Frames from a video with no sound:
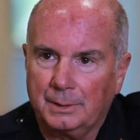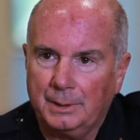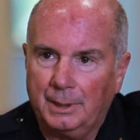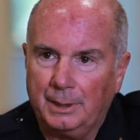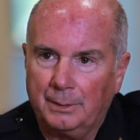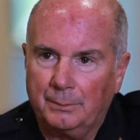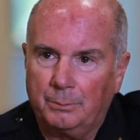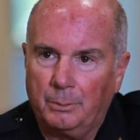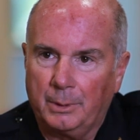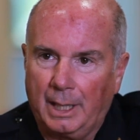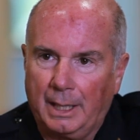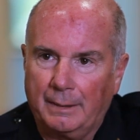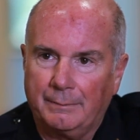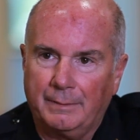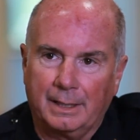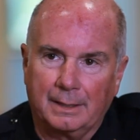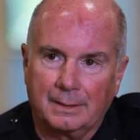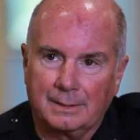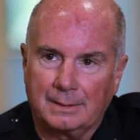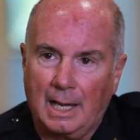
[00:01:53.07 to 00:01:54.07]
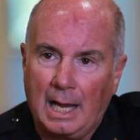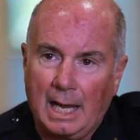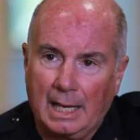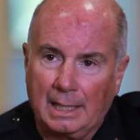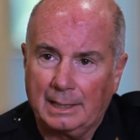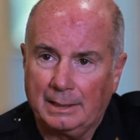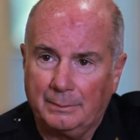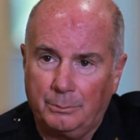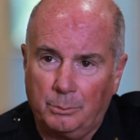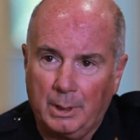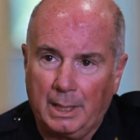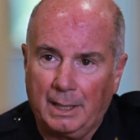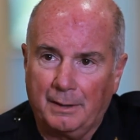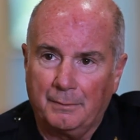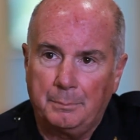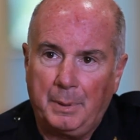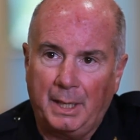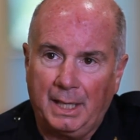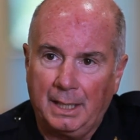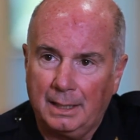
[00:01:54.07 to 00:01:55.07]
If we have anxiety, if we
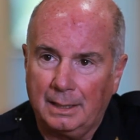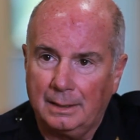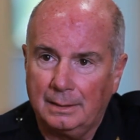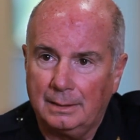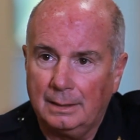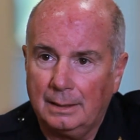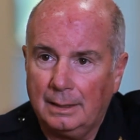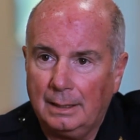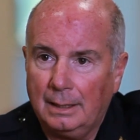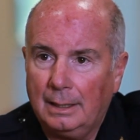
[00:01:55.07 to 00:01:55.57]
have pain,